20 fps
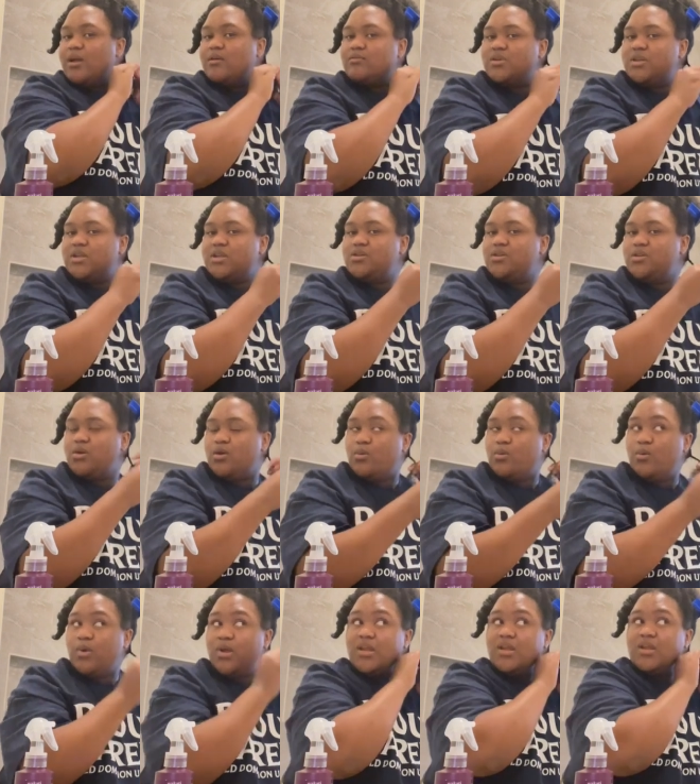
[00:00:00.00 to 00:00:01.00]
The key to
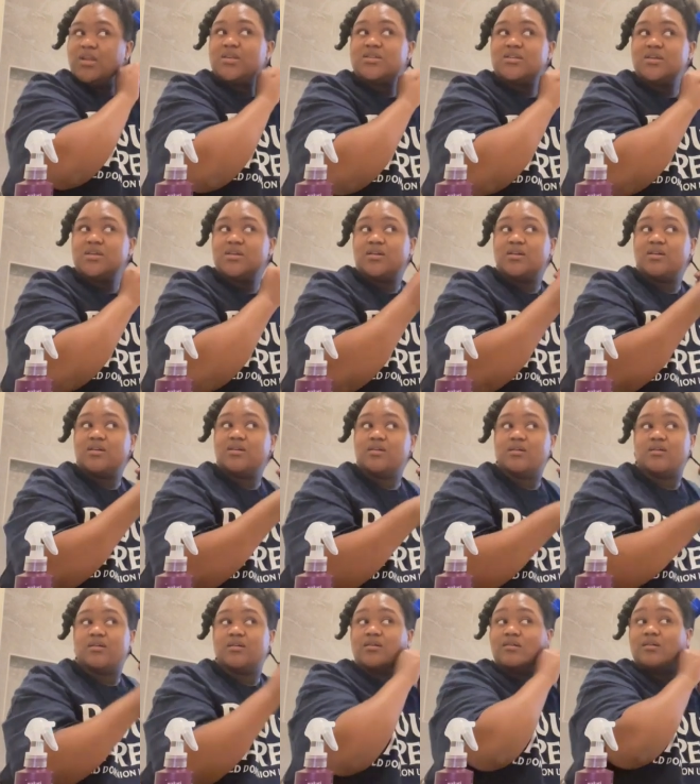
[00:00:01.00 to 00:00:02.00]
my twist
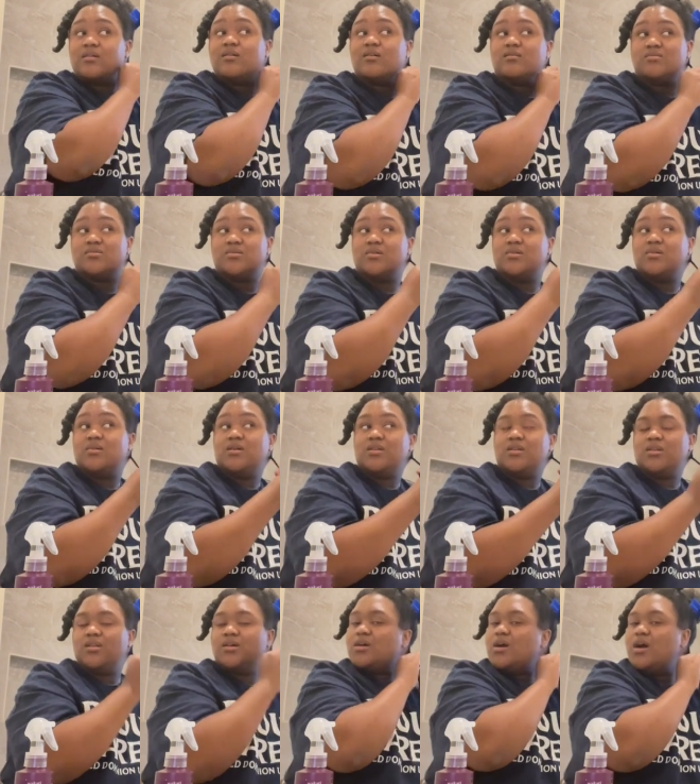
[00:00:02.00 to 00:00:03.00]
is I make sure
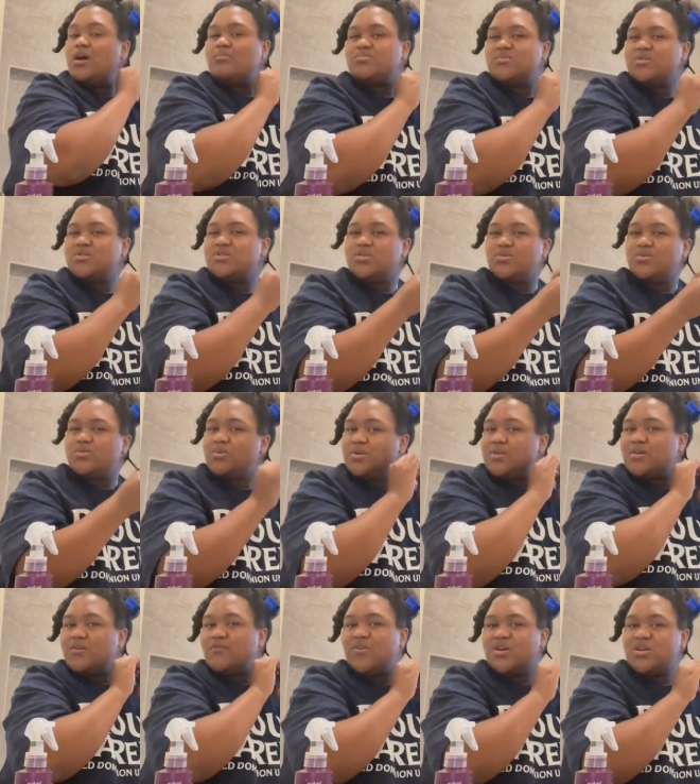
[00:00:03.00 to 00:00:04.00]
there's no
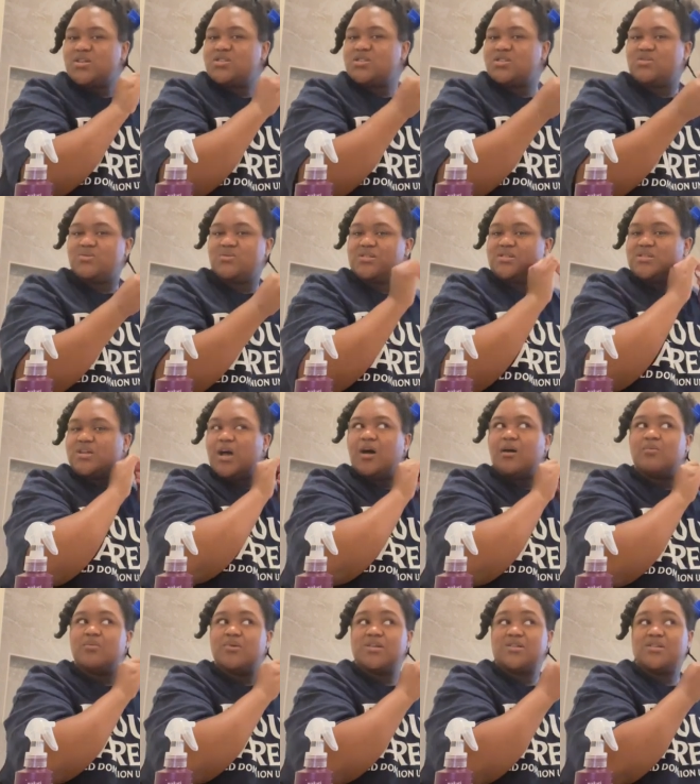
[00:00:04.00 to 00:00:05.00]
spacing in between
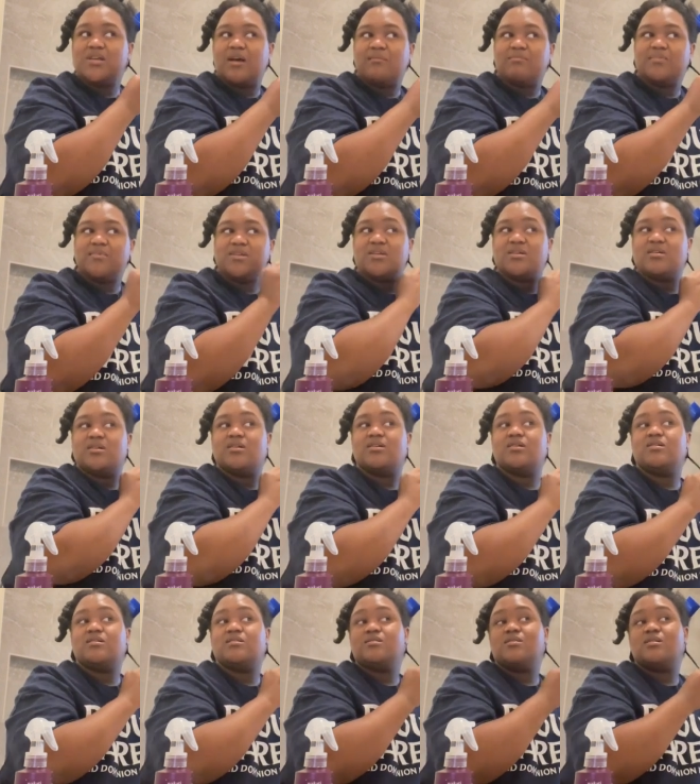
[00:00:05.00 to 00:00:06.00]
after I'm done.
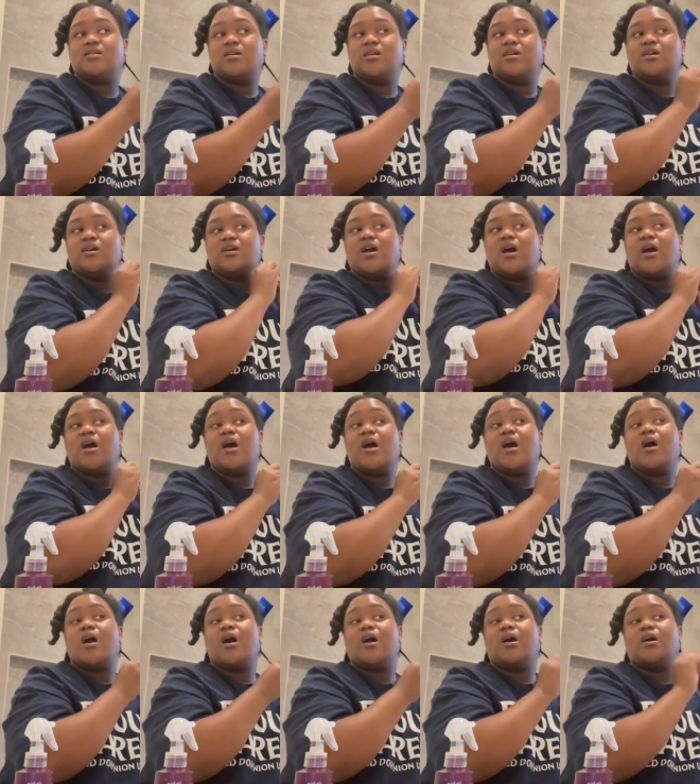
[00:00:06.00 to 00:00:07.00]
So if there is, I
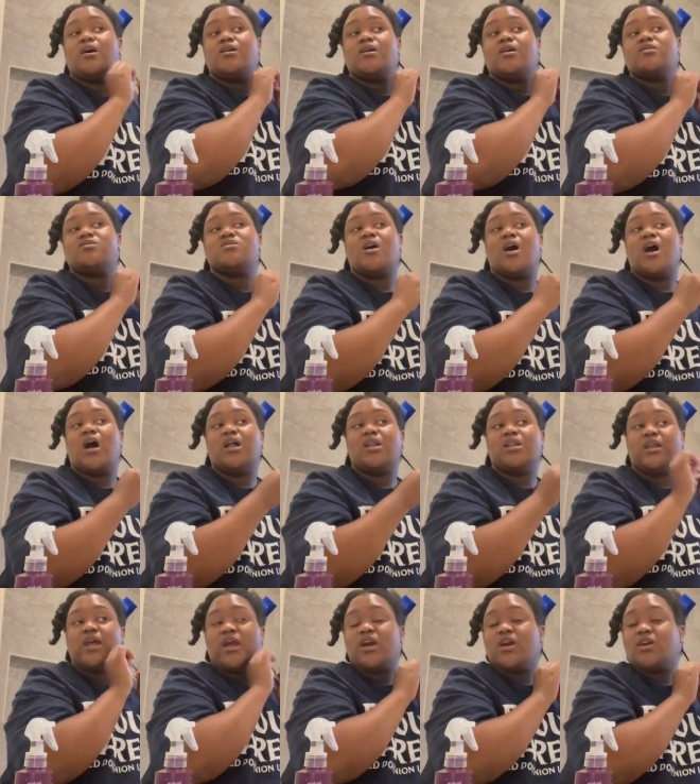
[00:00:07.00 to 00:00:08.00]
redo it
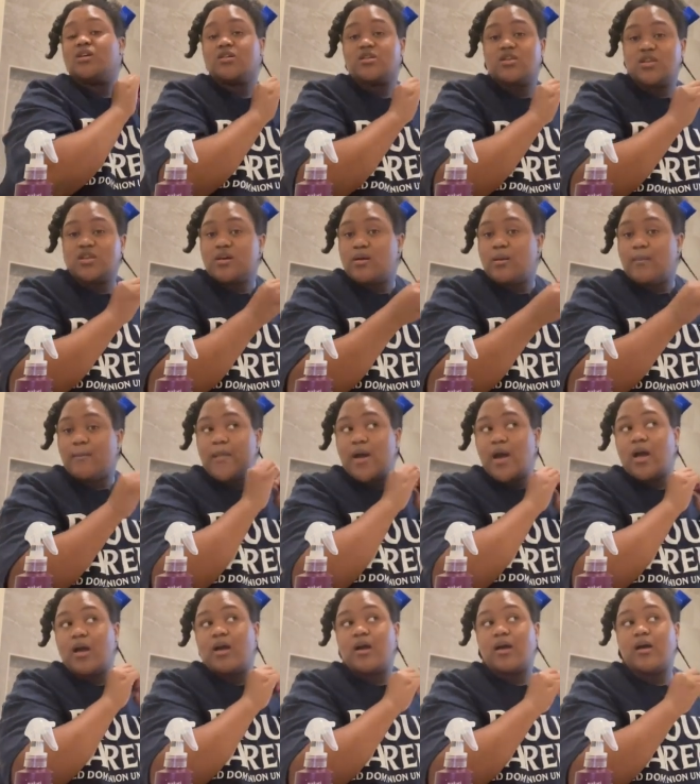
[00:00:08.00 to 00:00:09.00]
in the other
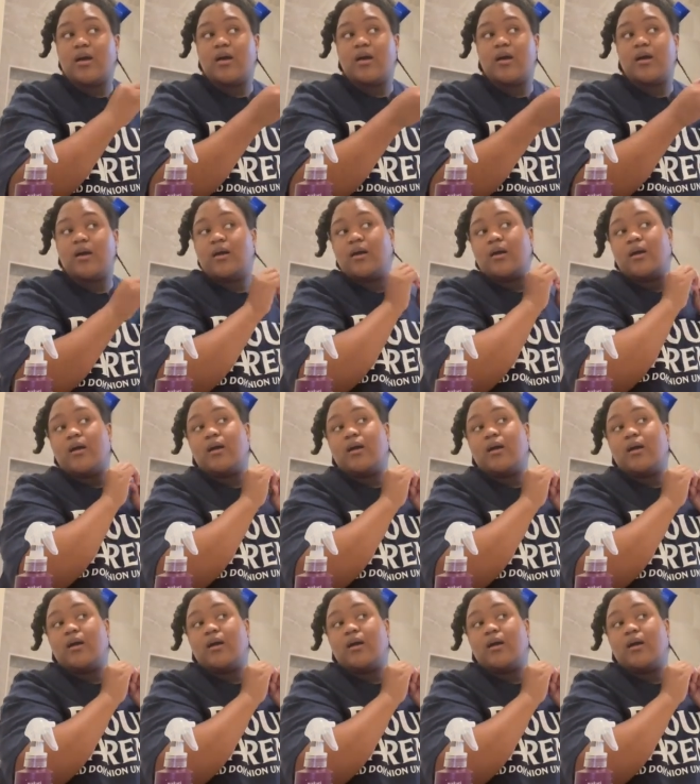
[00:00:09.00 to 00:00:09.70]
direction.